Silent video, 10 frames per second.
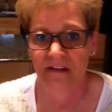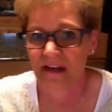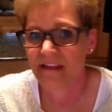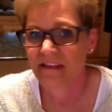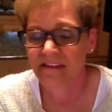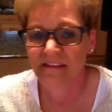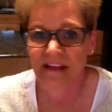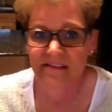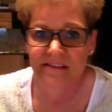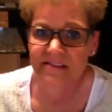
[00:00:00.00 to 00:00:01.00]
I think
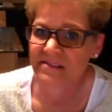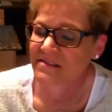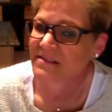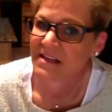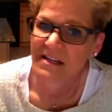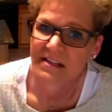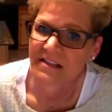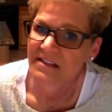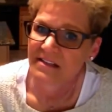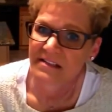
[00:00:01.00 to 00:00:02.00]
that's
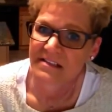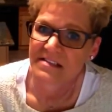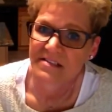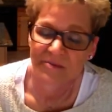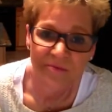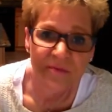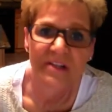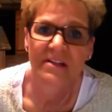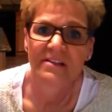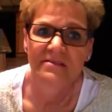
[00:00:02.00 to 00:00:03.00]
the
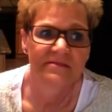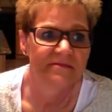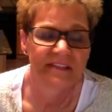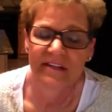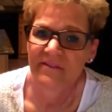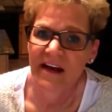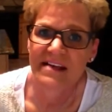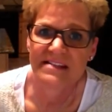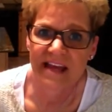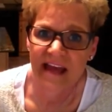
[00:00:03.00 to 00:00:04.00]
real
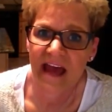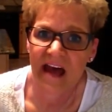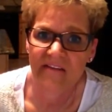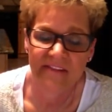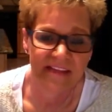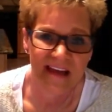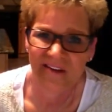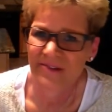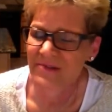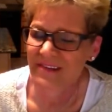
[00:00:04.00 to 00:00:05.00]
advice I have, and that
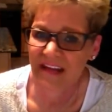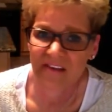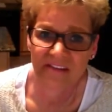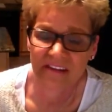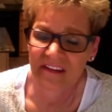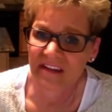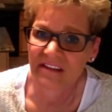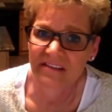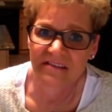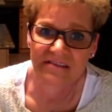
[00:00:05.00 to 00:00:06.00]
goes with everything,
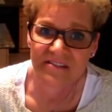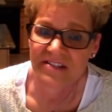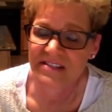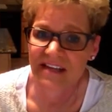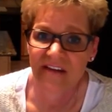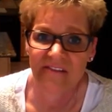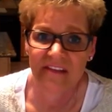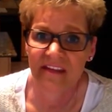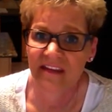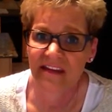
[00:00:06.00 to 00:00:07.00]
just
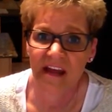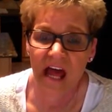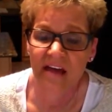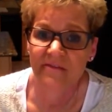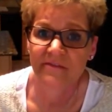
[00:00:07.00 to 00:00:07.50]
everything in life.